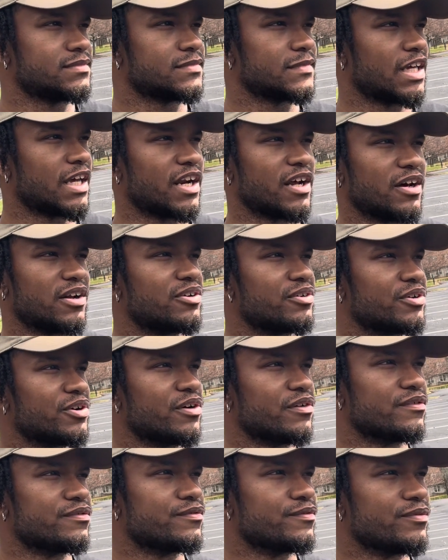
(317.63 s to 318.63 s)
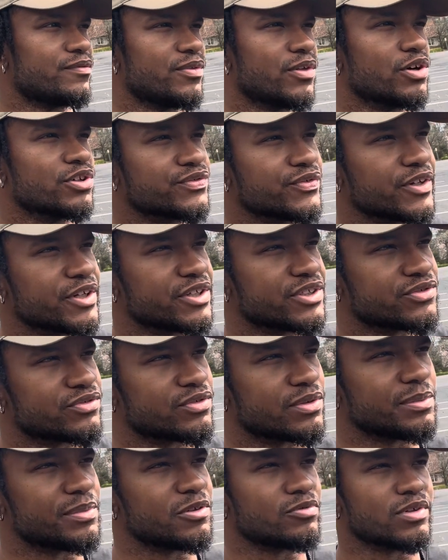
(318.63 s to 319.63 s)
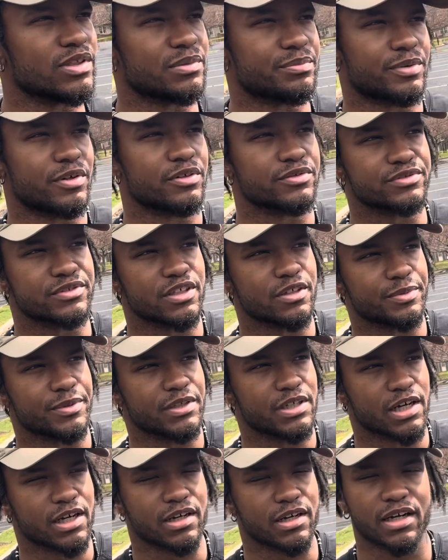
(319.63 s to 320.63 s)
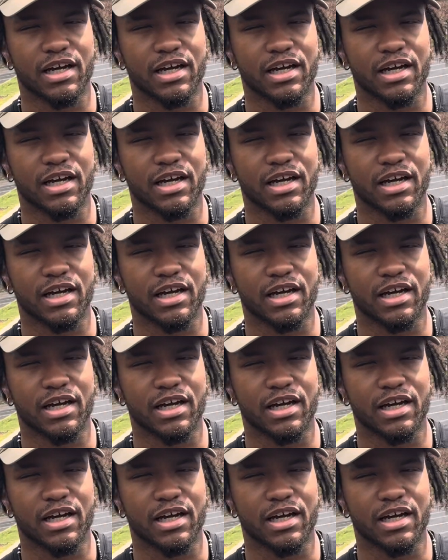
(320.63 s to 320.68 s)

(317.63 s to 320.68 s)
and I don't know if those videos will be really posted up here.